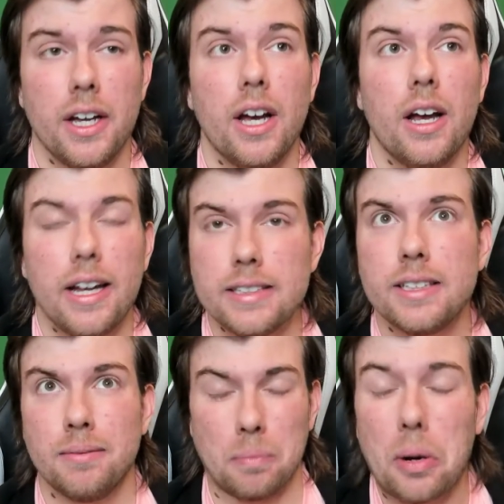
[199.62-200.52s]

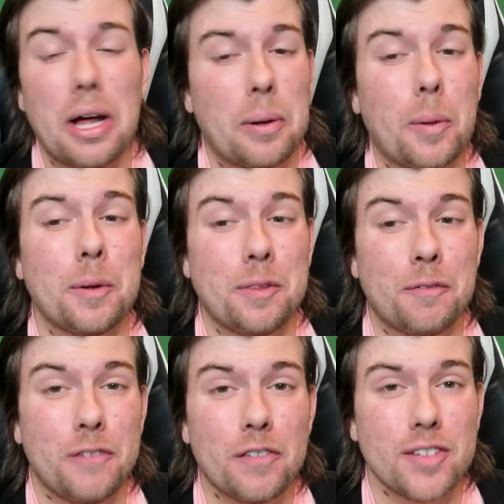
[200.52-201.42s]
isn't probably worth the
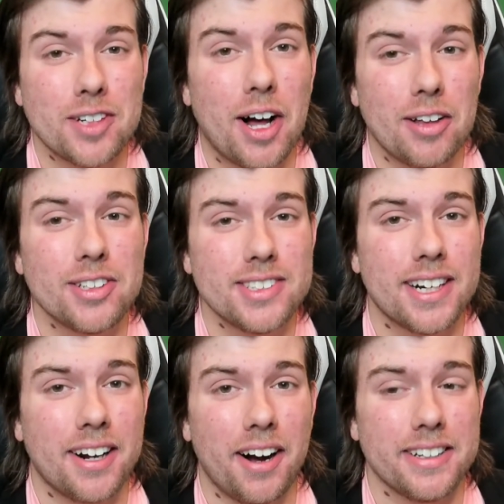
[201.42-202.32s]
$50 that
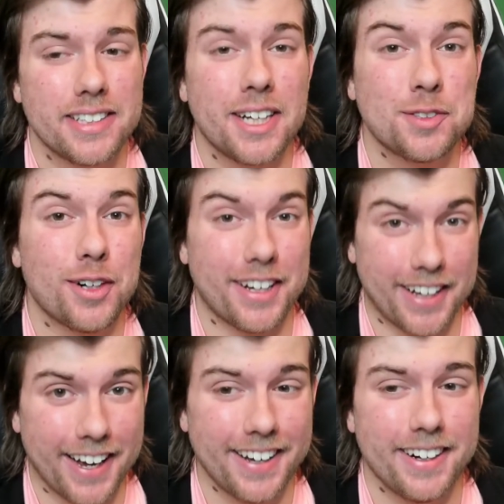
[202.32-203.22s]
it costs extra to
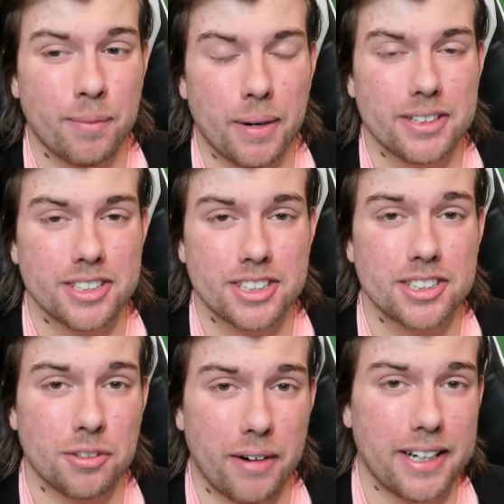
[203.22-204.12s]
get it compared to just
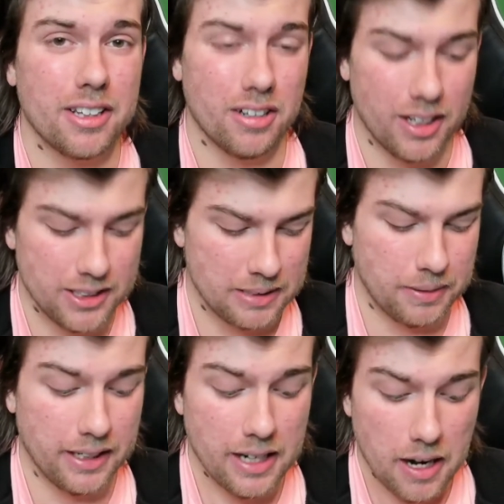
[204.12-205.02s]
the regular
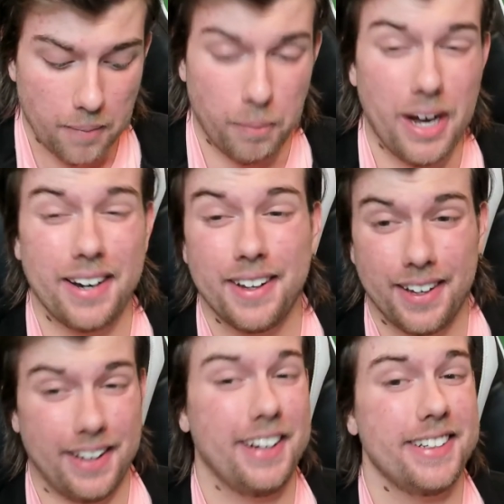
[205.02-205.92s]
Huntsman, but
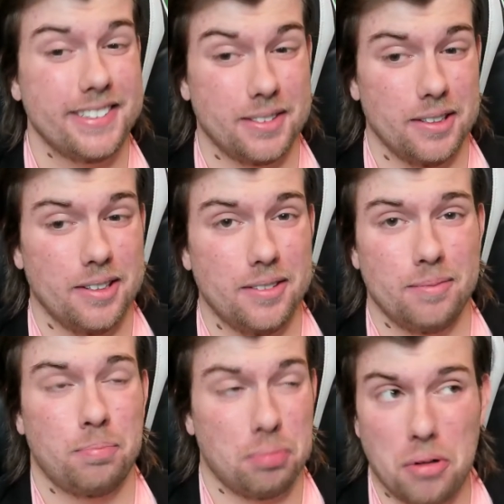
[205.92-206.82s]
it is
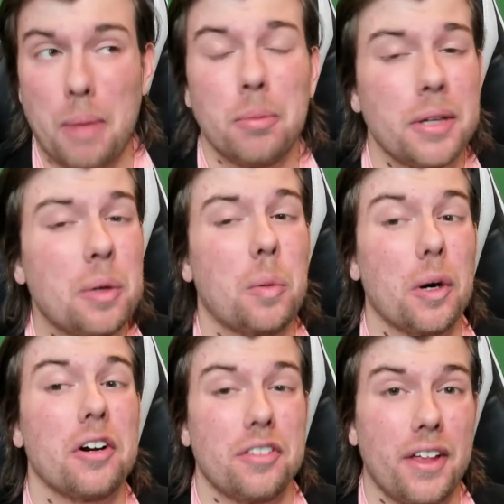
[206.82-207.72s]
probably
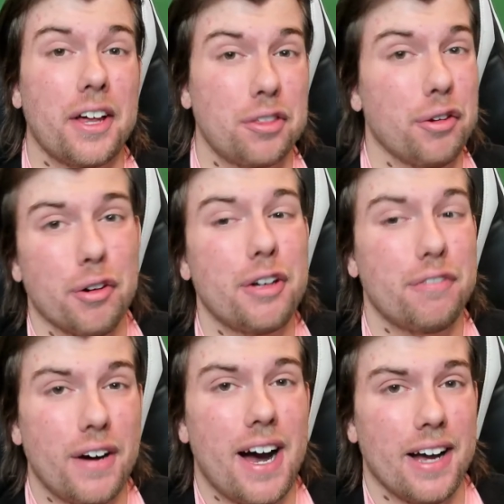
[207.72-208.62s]
worth like
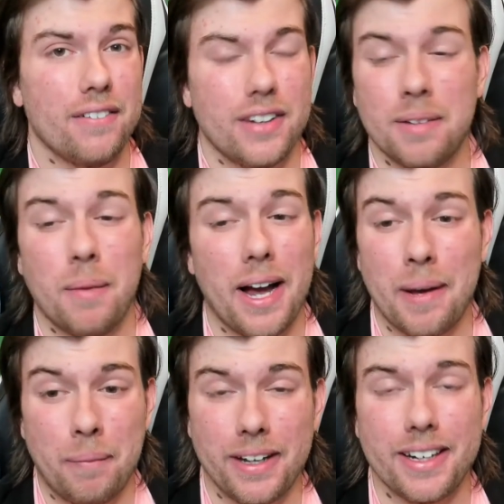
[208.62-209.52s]
$35 in my
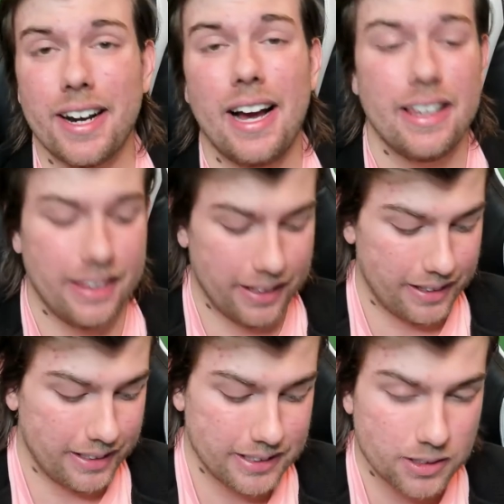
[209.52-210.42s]
opinion. I think that
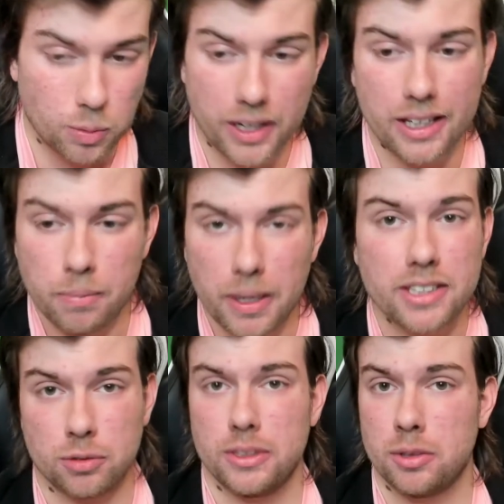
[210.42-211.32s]
this is one of the
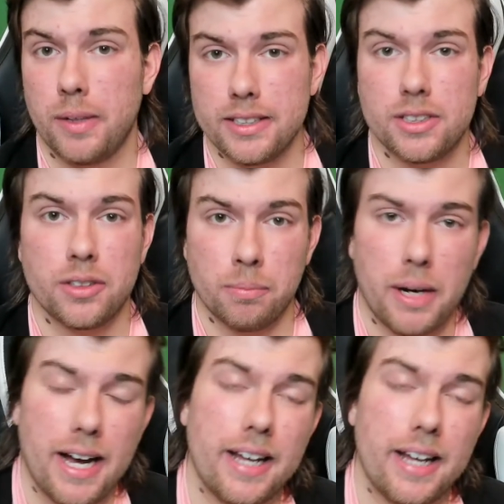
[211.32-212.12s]
best wrist rests you can buy